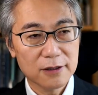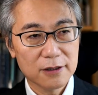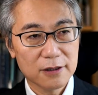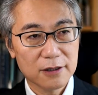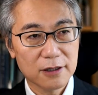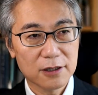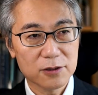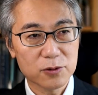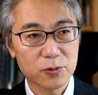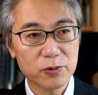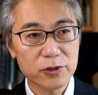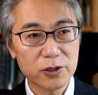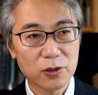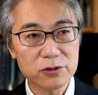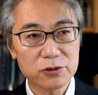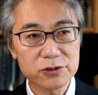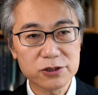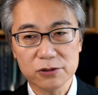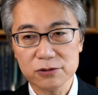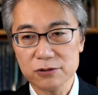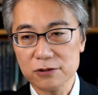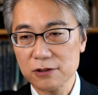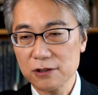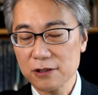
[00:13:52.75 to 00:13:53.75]
And we
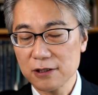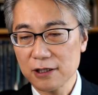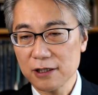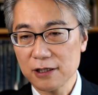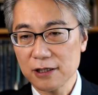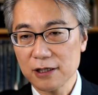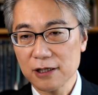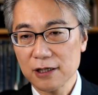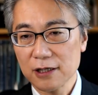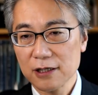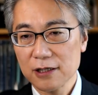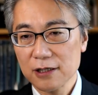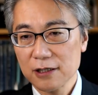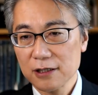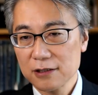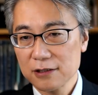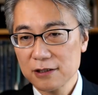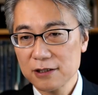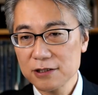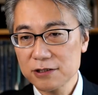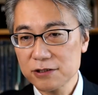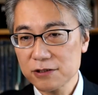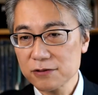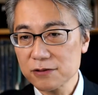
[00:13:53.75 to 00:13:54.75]
also
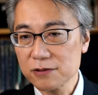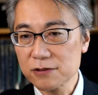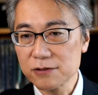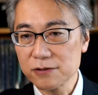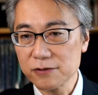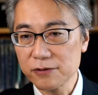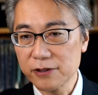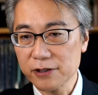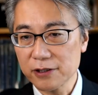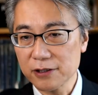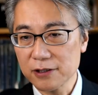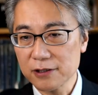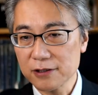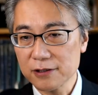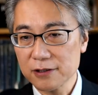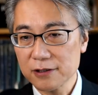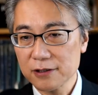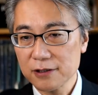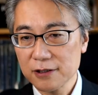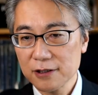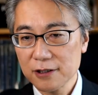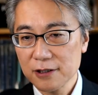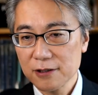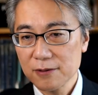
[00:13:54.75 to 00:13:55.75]
listened to the
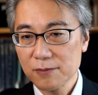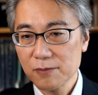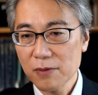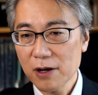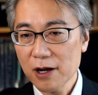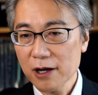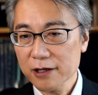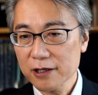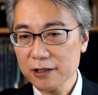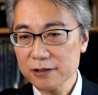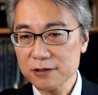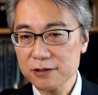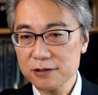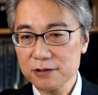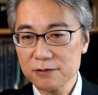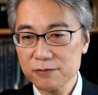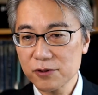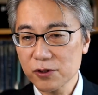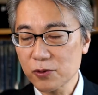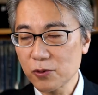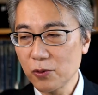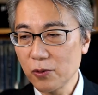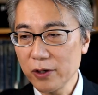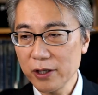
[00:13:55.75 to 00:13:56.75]
market
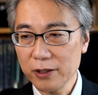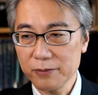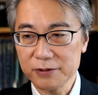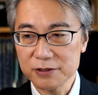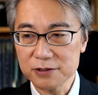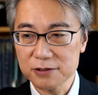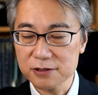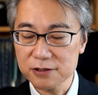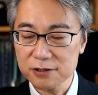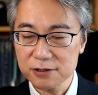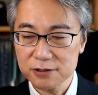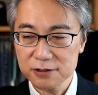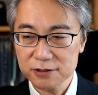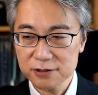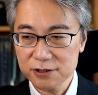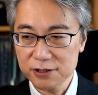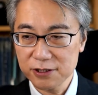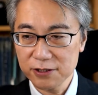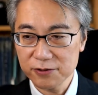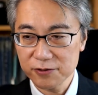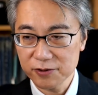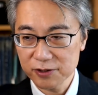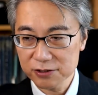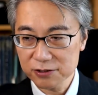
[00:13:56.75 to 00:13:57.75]
requirements
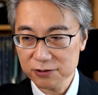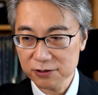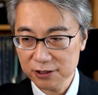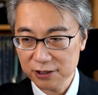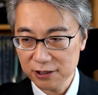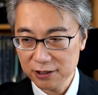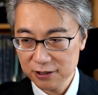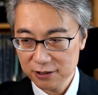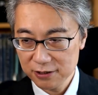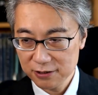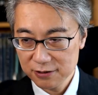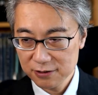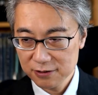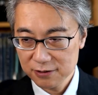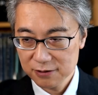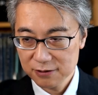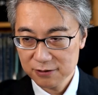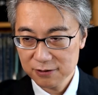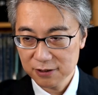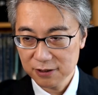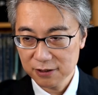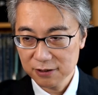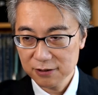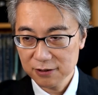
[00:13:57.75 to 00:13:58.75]
seriously.
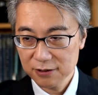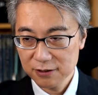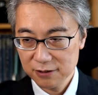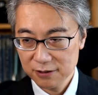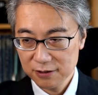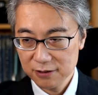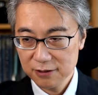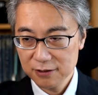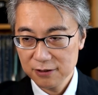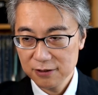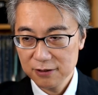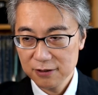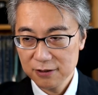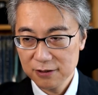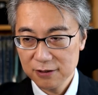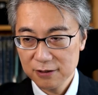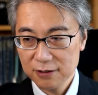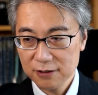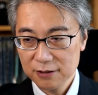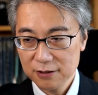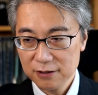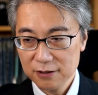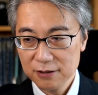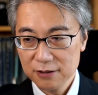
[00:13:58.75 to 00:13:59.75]

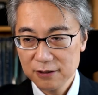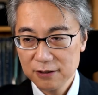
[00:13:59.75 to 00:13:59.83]
Right?